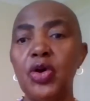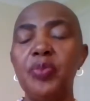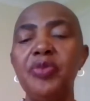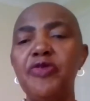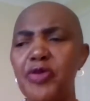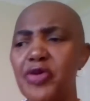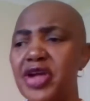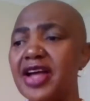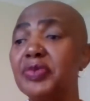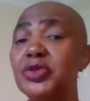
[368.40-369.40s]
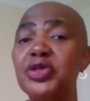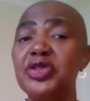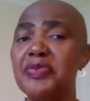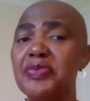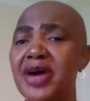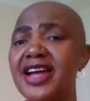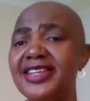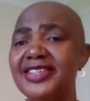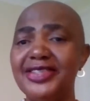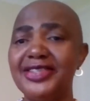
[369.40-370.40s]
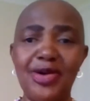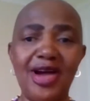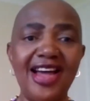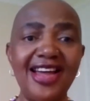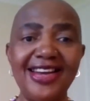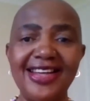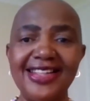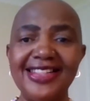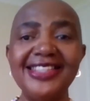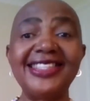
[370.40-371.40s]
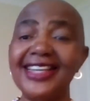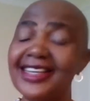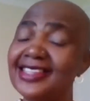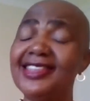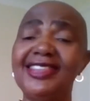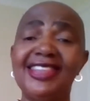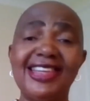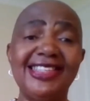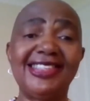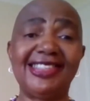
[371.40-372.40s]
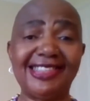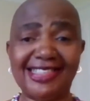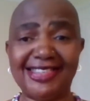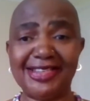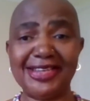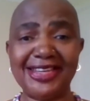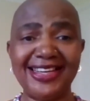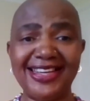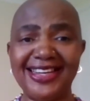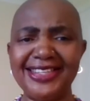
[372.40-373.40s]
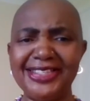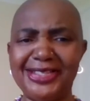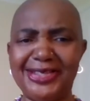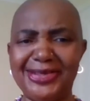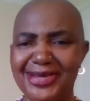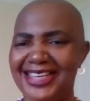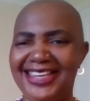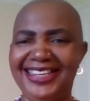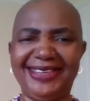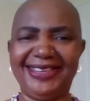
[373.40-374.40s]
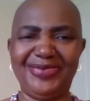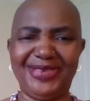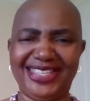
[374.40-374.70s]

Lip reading: before we come to the mind, Johana, these exercises, let's talk a little bit.